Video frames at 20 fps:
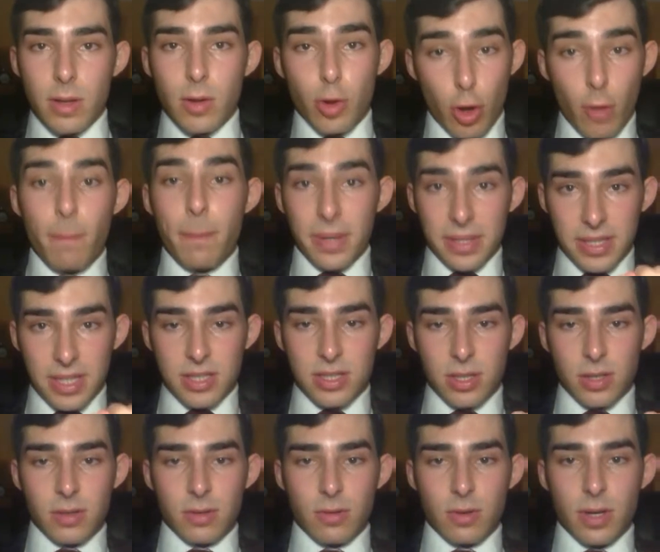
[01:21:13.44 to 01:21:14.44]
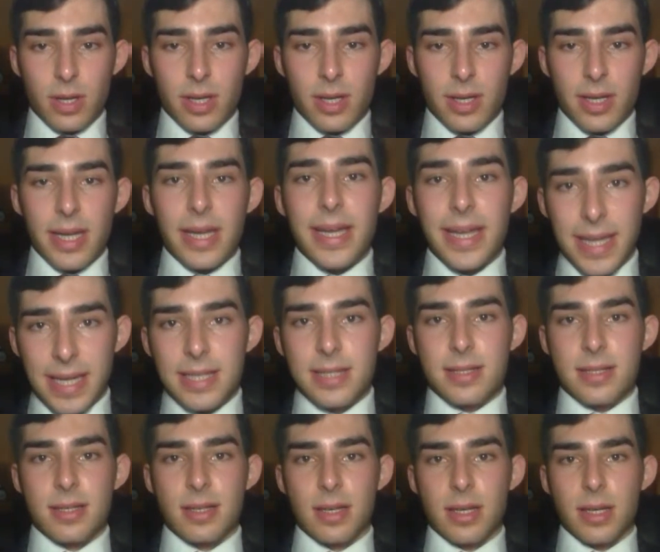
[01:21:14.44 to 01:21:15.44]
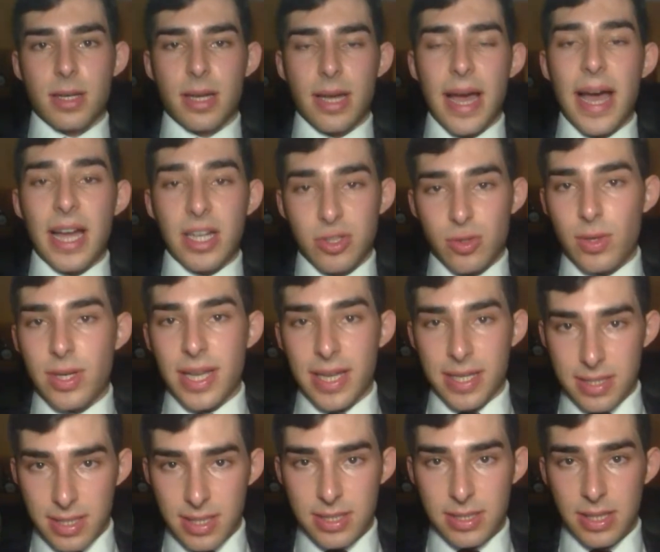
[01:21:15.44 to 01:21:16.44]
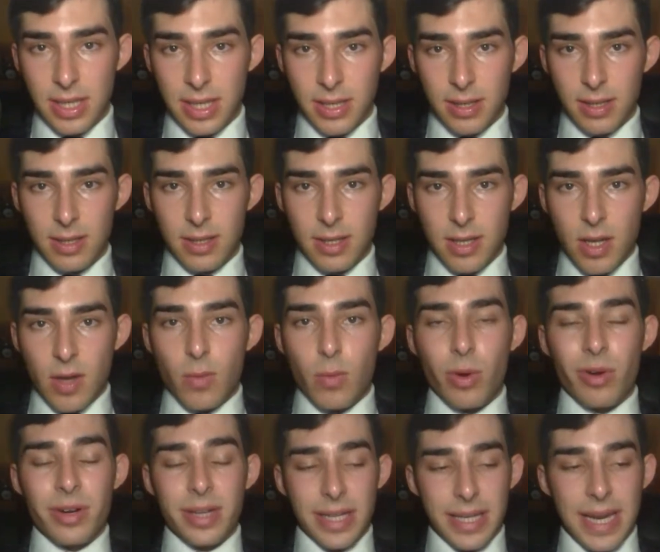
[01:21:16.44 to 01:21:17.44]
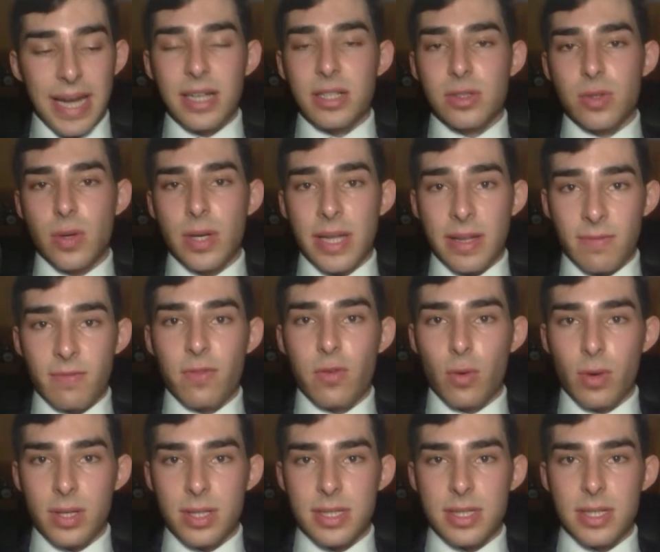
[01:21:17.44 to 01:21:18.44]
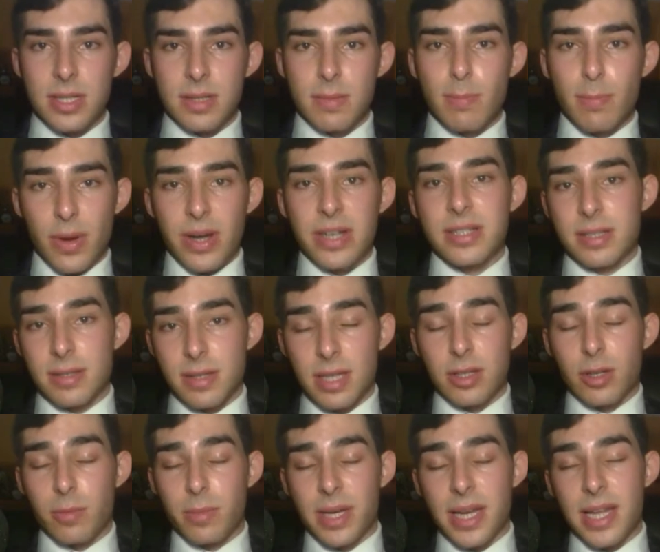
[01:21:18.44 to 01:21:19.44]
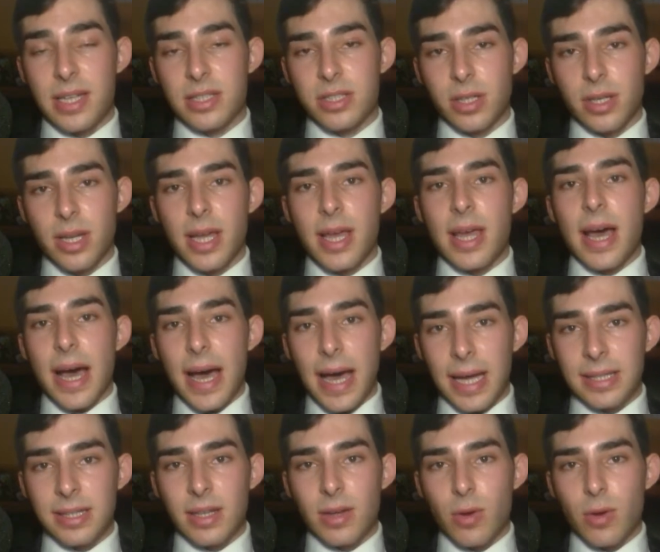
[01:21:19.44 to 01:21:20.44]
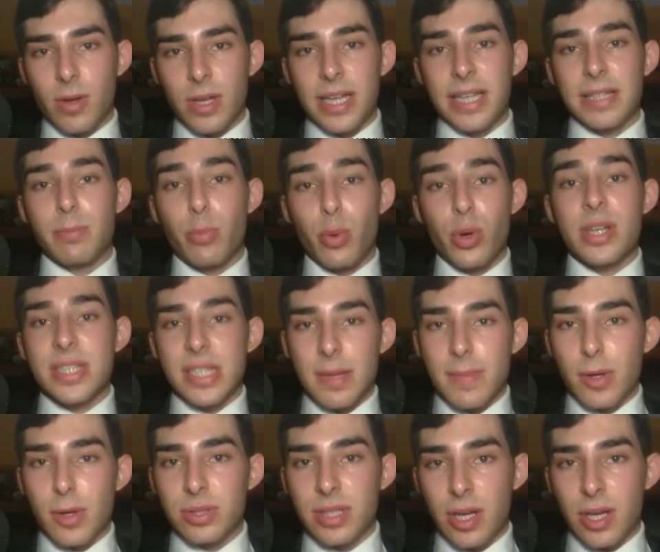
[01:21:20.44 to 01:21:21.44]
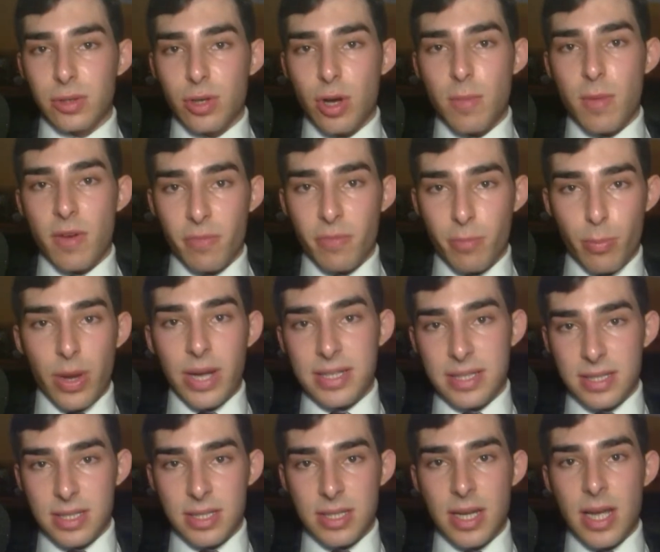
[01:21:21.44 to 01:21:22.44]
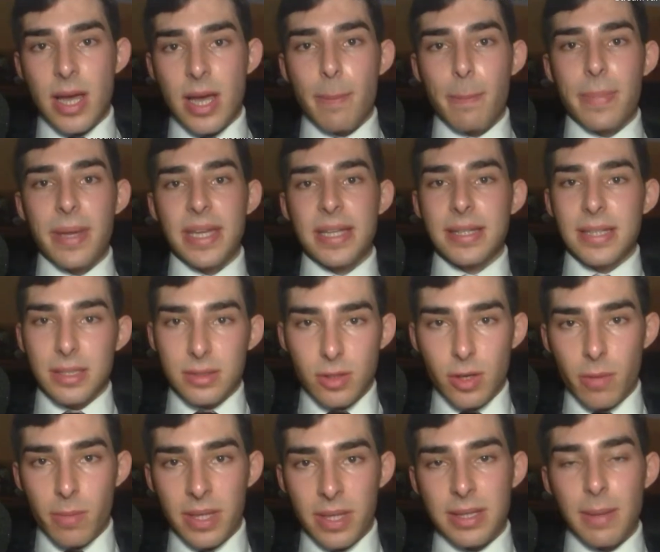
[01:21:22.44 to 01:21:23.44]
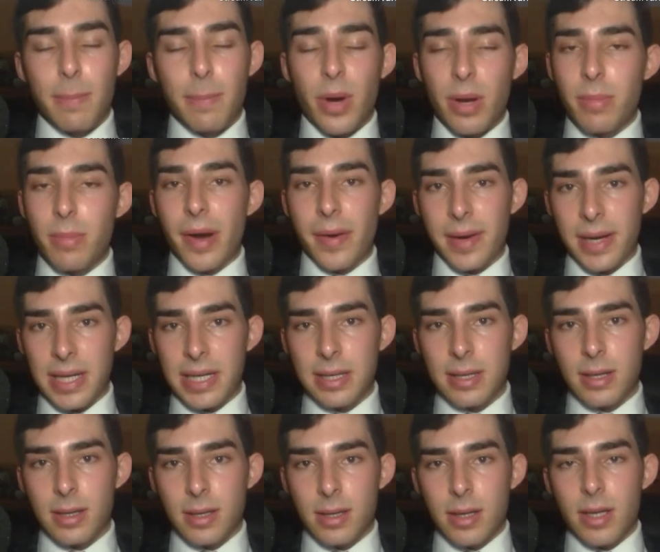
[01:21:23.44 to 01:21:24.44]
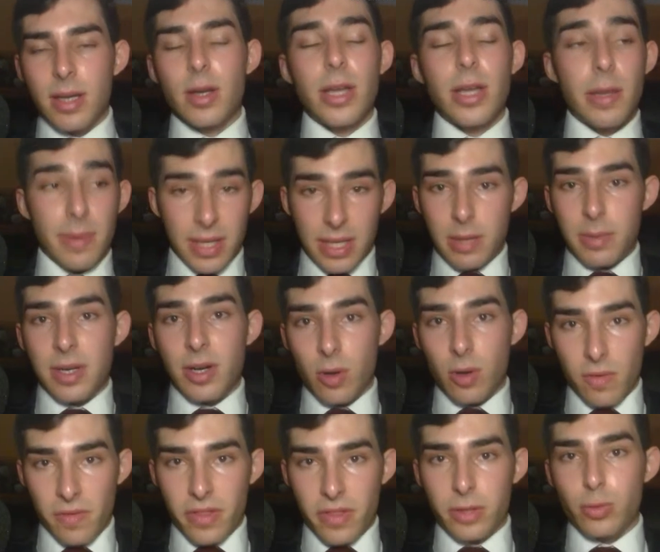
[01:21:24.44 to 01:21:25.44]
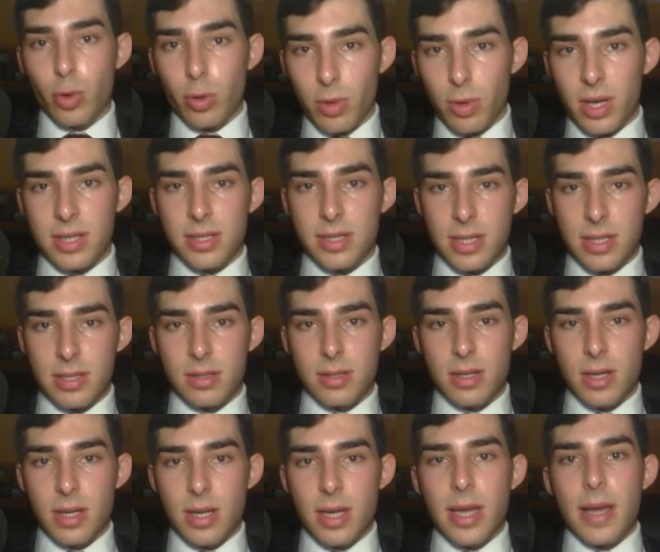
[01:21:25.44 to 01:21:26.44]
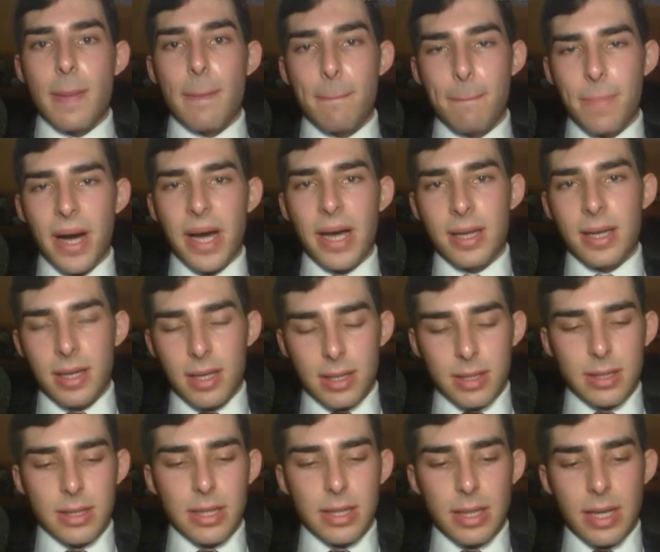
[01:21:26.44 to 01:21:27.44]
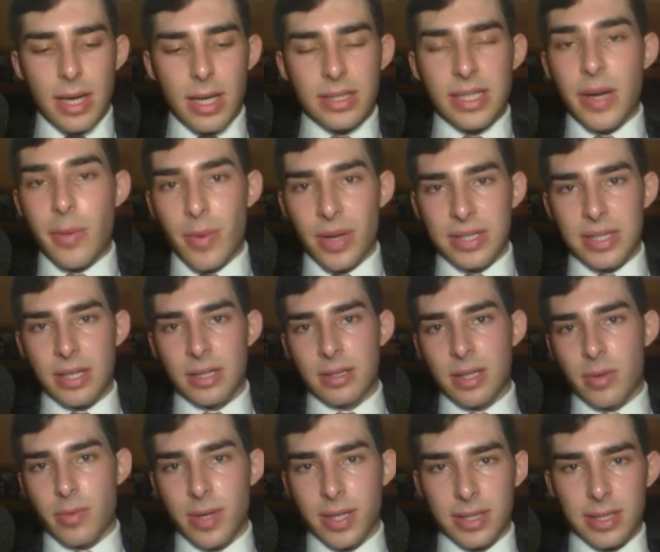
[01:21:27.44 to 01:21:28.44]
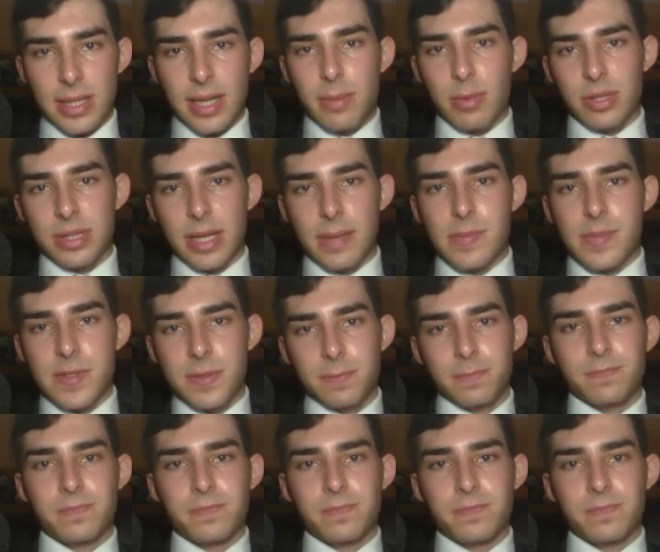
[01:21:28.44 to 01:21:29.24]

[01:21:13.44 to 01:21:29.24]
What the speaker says: competition, okay, is actually existing, where it actually influences price determination, and it brings about the outcome of prices being determined primarily, even given all of the turbulences, by direct and indirect labor times.